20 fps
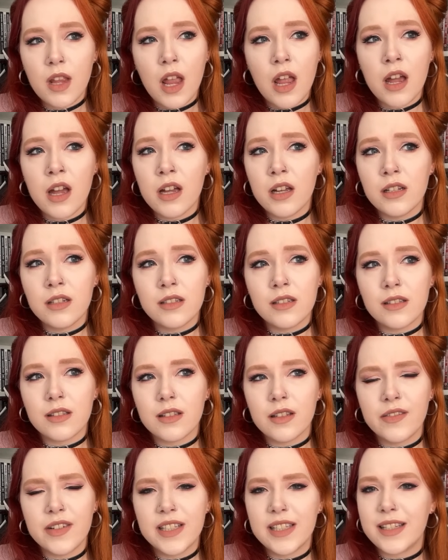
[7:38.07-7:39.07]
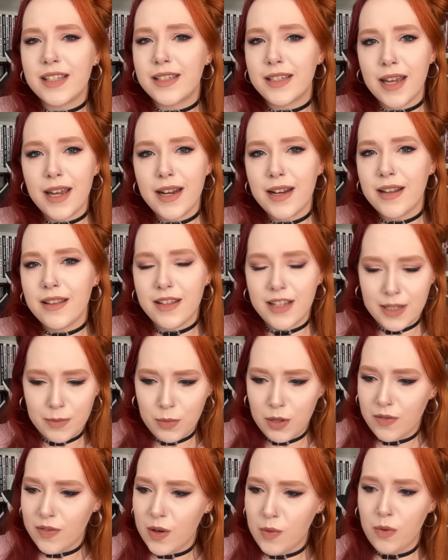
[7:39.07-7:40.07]
And there is a scene in this
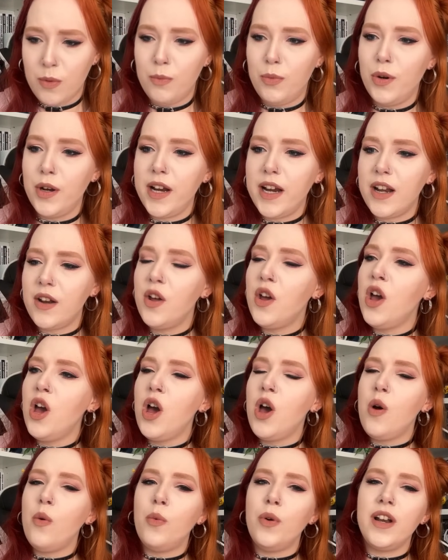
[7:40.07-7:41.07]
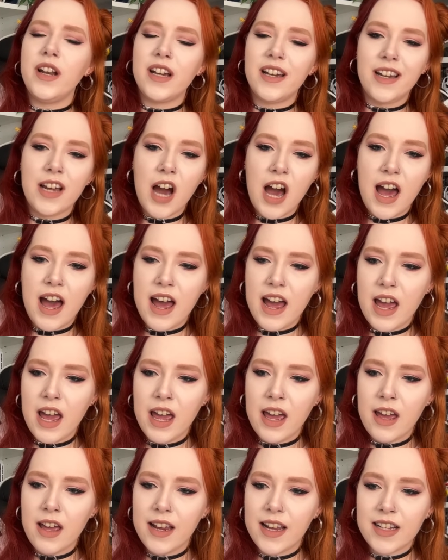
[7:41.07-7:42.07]
movie at one point when a
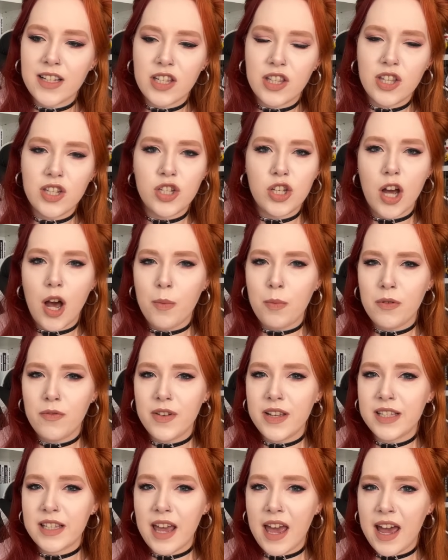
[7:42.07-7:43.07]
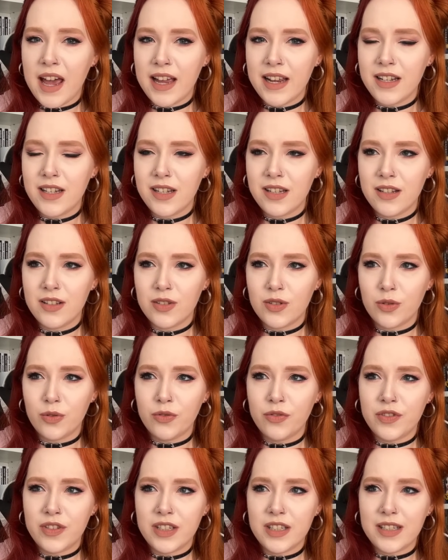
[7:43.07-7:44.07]
guy gets the top of his head sort
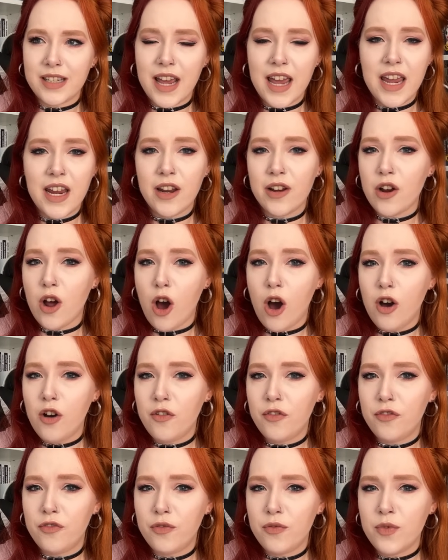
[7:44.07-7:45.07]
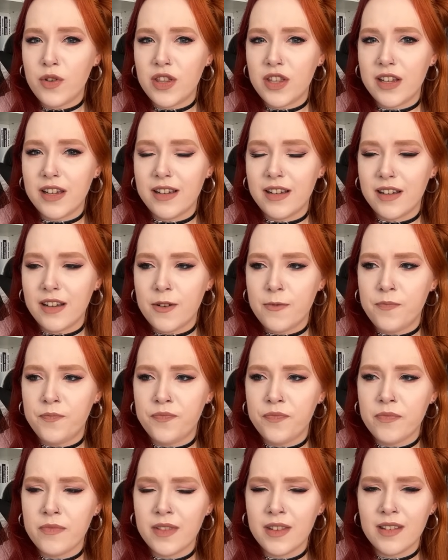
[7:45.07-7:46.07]
of taken off with a,
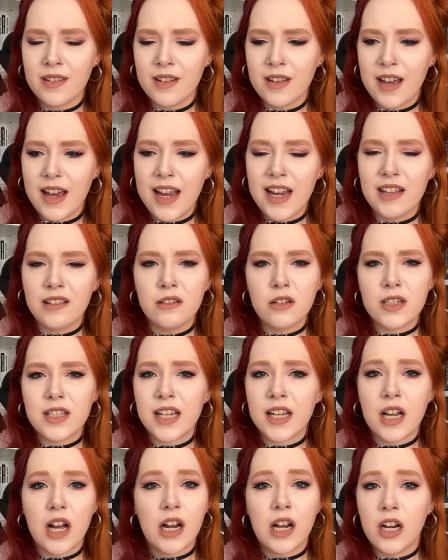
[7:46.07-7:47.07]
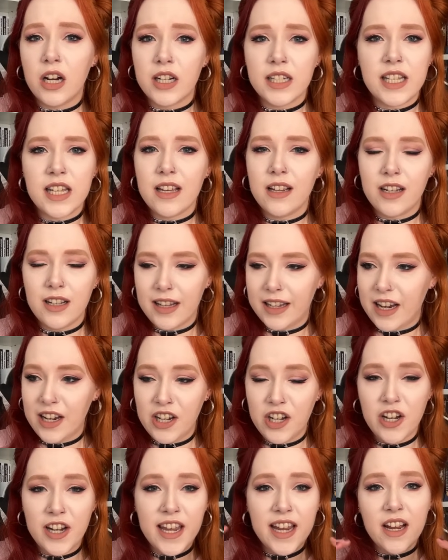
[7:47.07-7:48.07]
it looks like a cookie
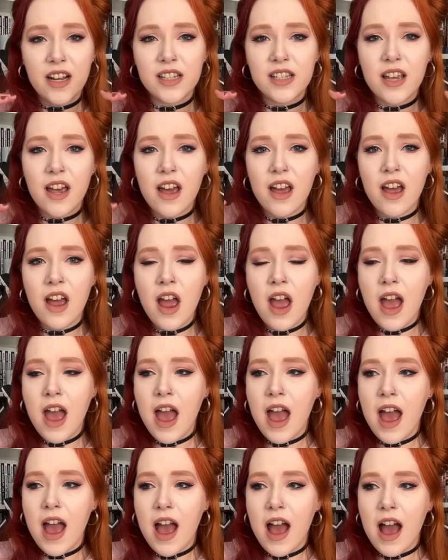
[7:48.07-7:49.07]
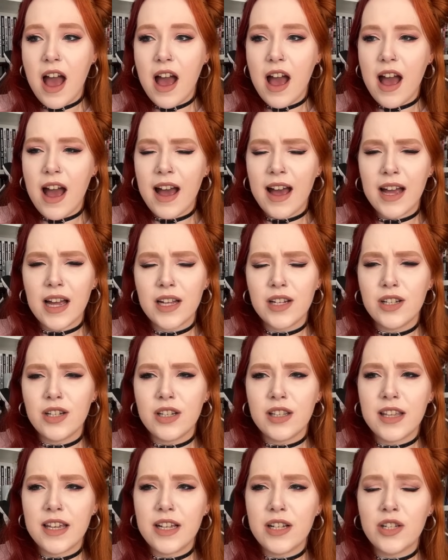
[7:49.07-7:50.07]
cutter, and
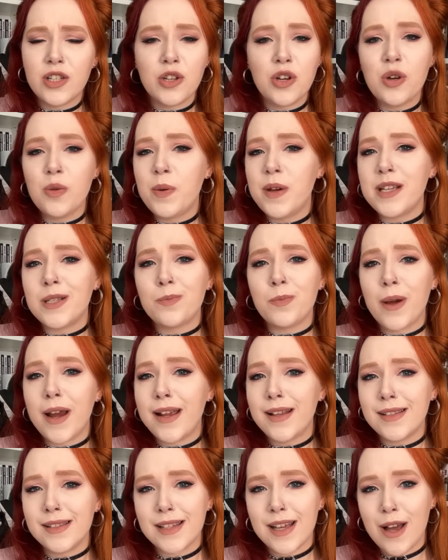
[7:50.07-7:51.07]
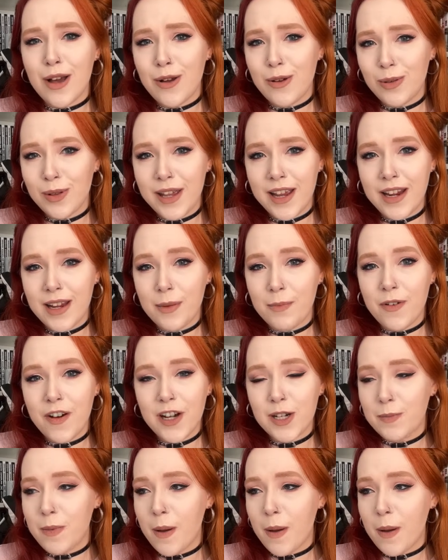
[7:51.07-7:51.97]
they scoop his brains out like a fresh